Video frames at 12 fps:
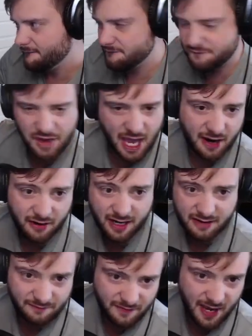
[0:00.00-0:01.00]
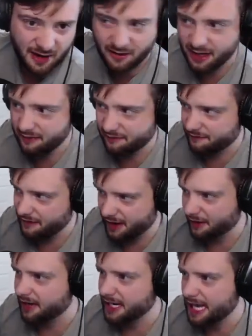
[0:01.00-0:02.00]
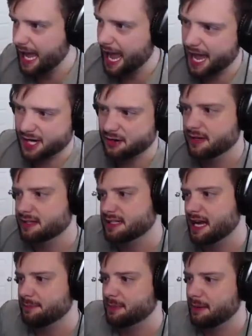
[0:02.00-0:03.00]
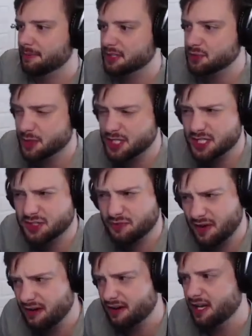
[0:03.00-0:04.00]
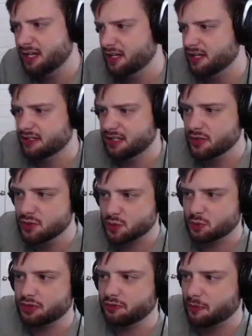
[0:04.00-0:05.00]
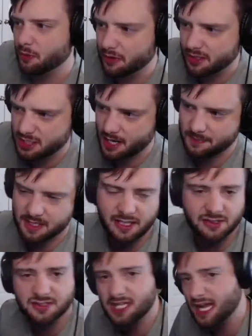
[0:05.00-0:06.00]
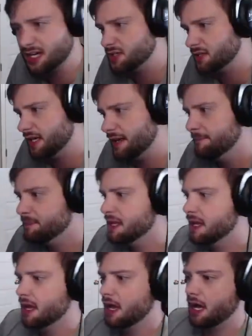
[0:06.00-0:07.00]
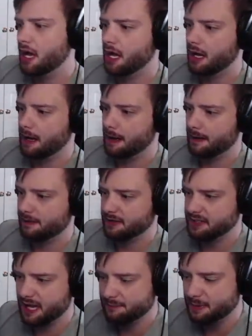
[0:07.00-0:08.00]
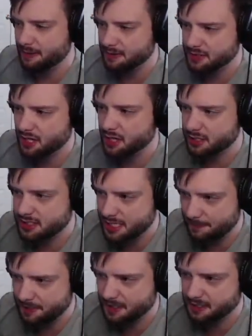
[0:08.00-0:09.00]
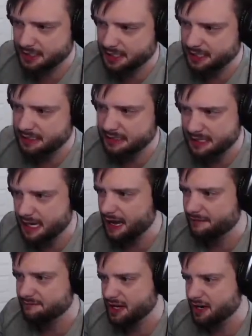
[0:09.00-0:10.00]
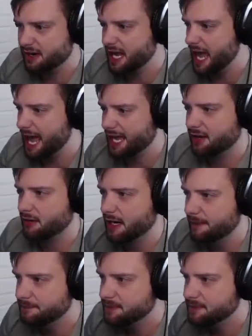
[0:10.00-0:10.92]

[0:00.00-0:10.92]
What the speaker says: very, very, very accurate dive bombers, which is very unusual for the Japanese tech tree. The dive bombers are typically not very accurate,